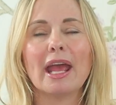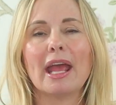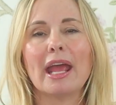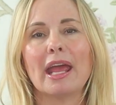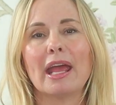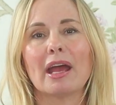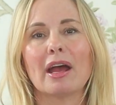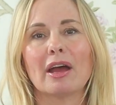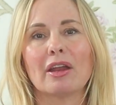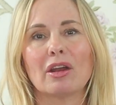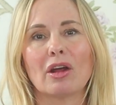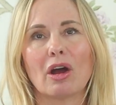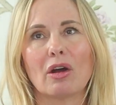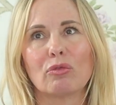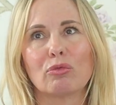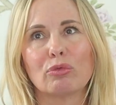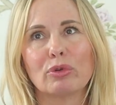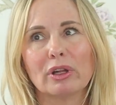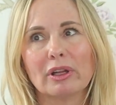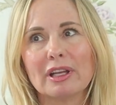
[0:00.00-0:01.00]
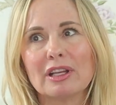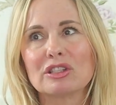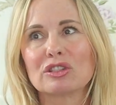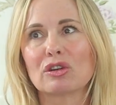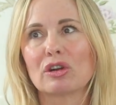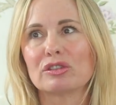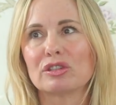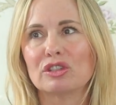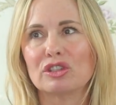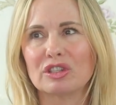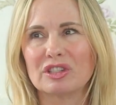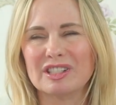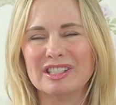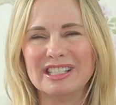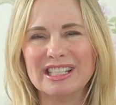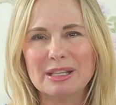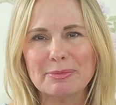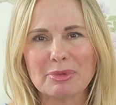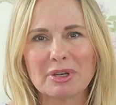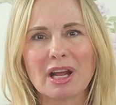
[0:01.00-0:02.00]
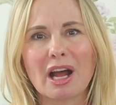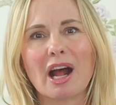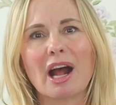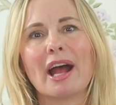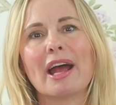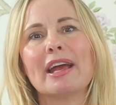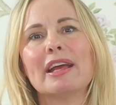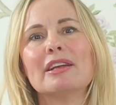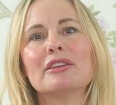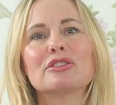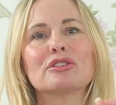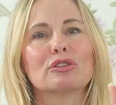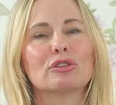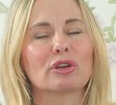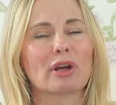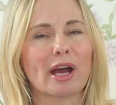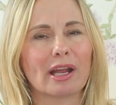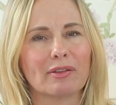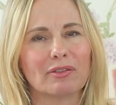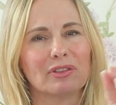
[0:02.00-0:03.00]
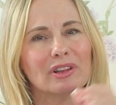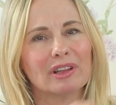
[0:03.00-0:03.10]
and really start to just demonize or kind of